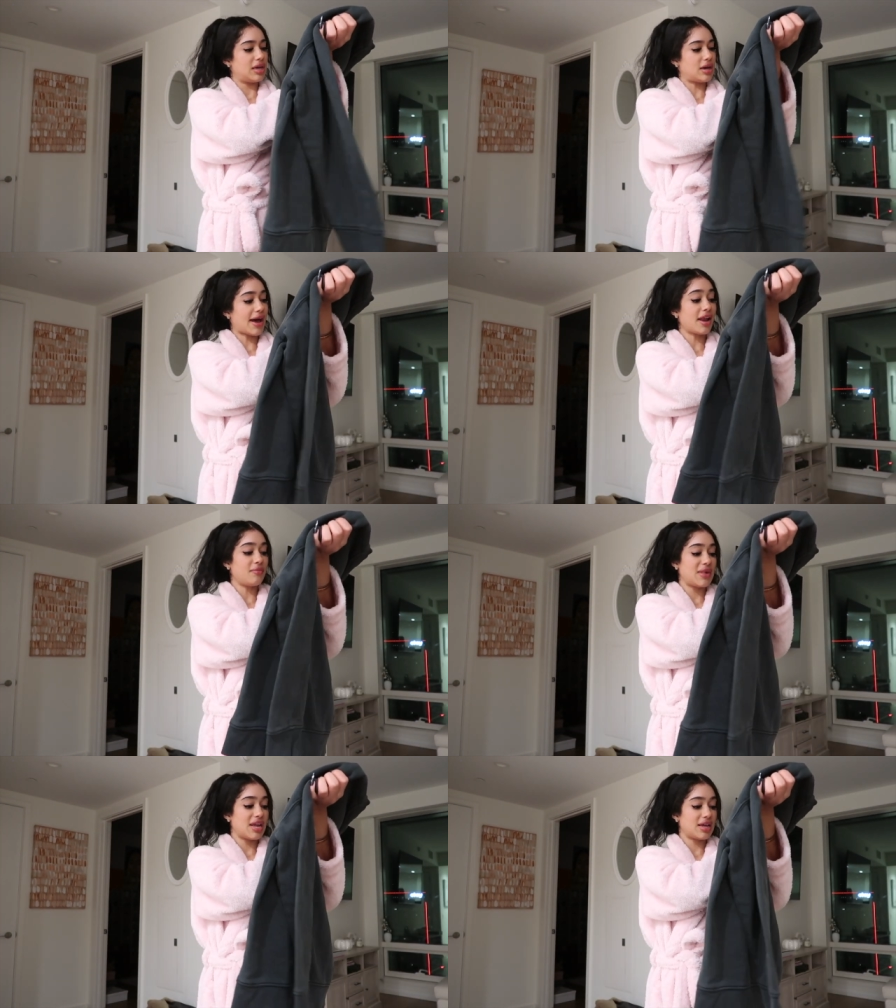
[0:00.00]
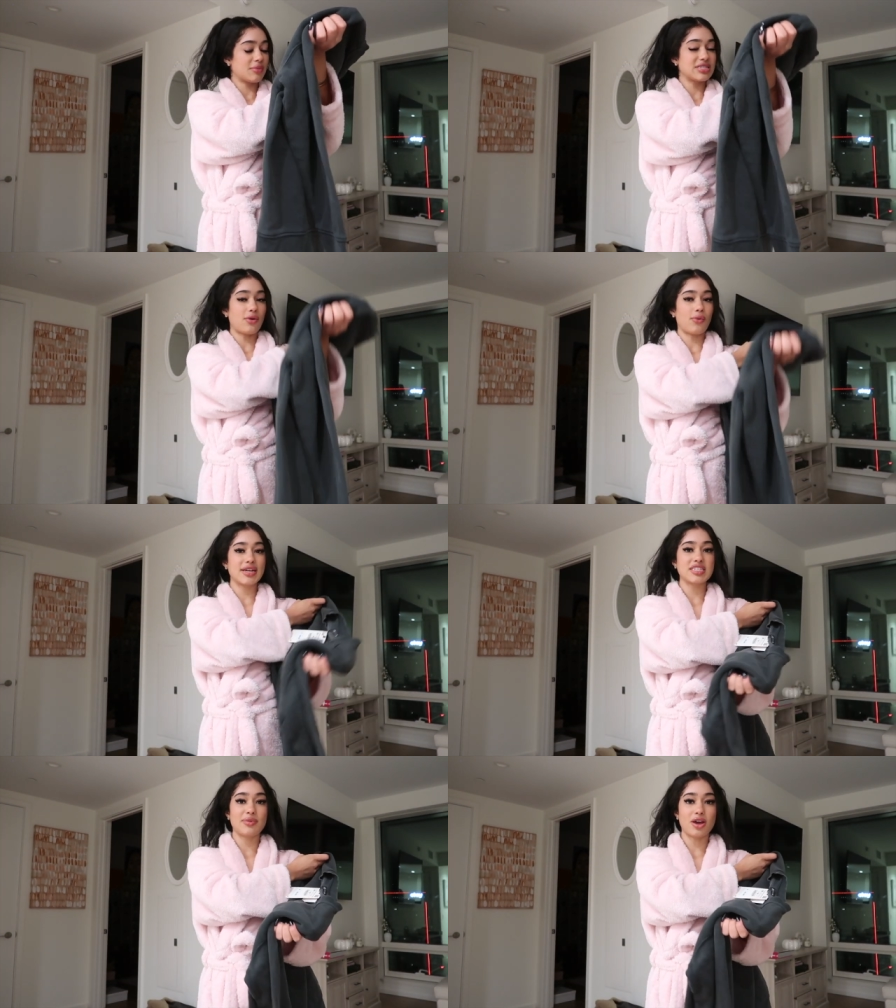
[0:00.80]
I got a medium because I
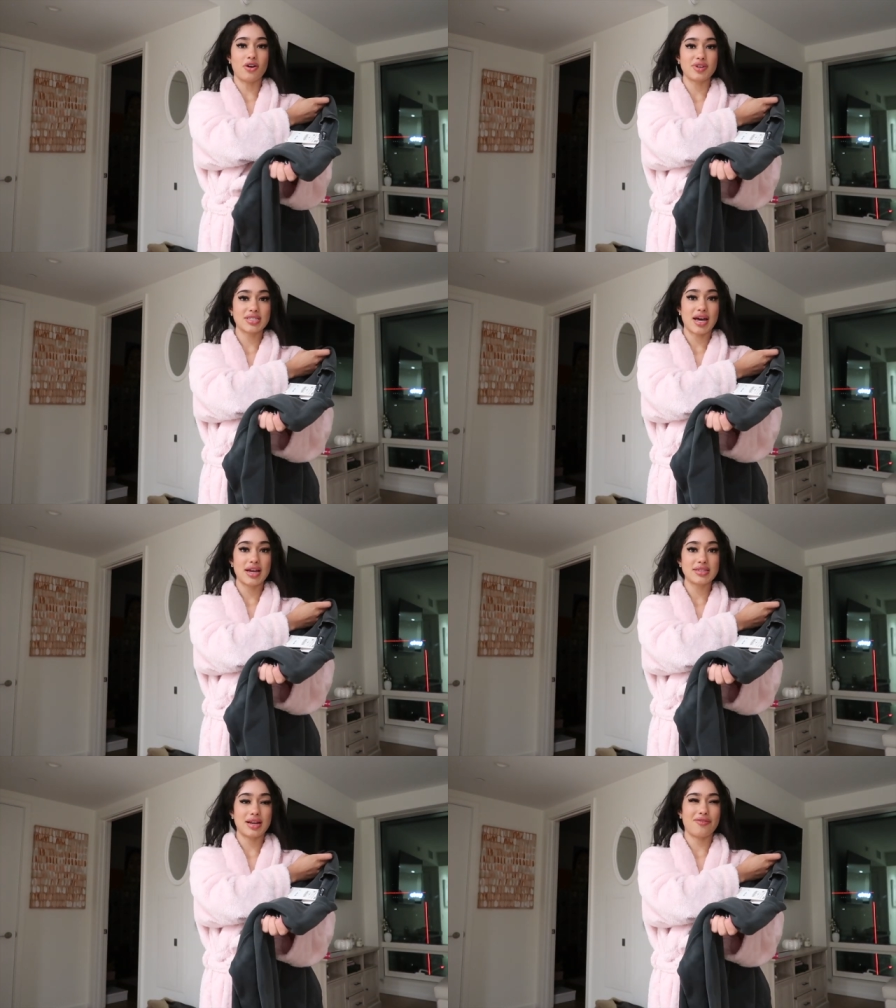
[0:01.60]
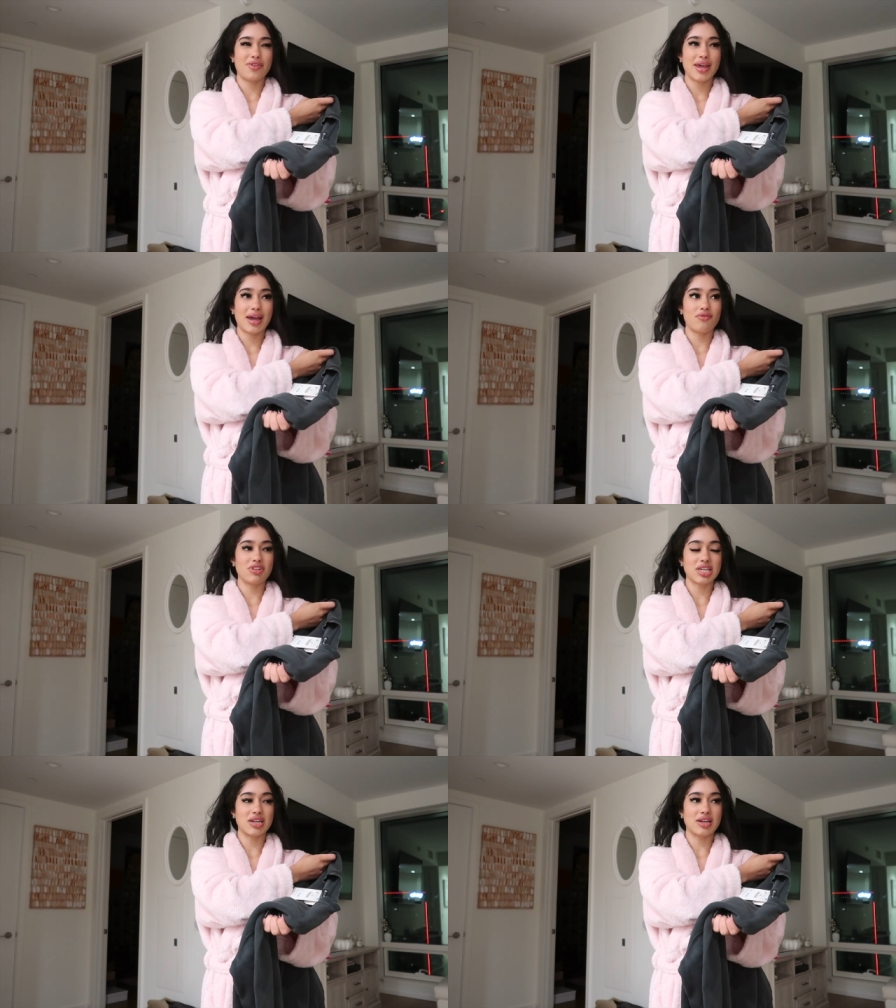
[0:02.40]
wanted it to be oversized and I feel like I
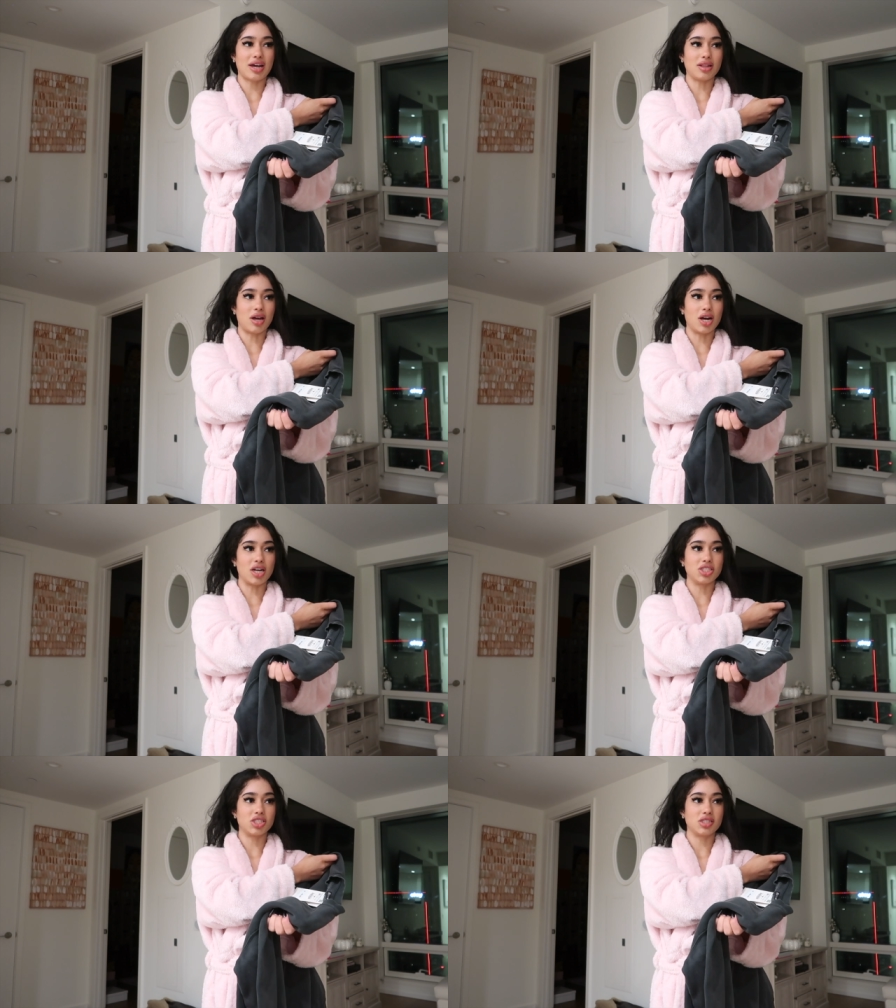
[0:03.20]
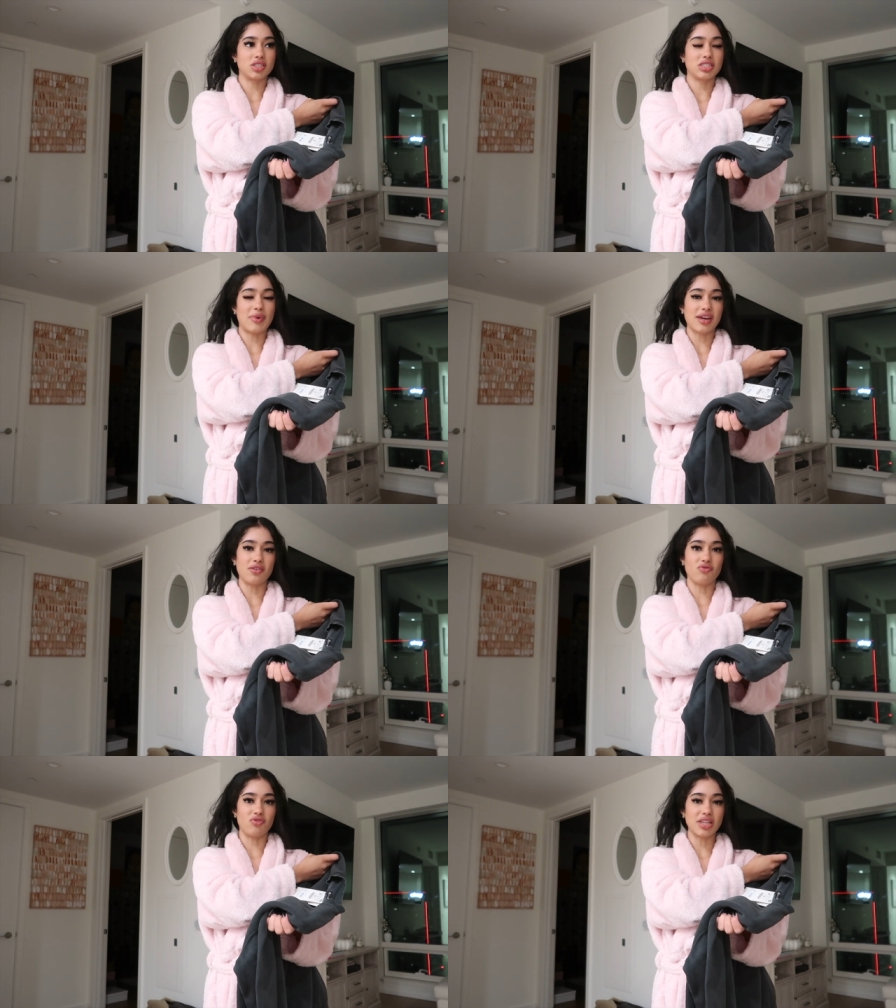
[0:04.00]
really could have got a large to make
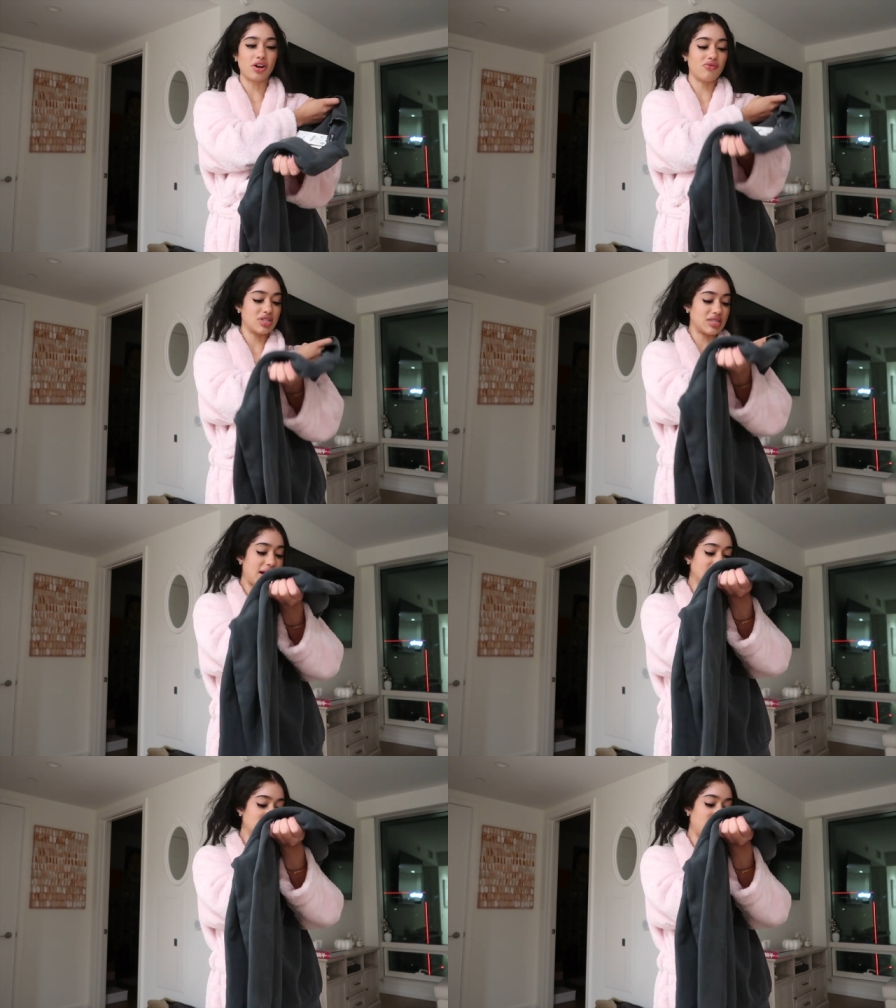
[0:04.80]
it really oversized.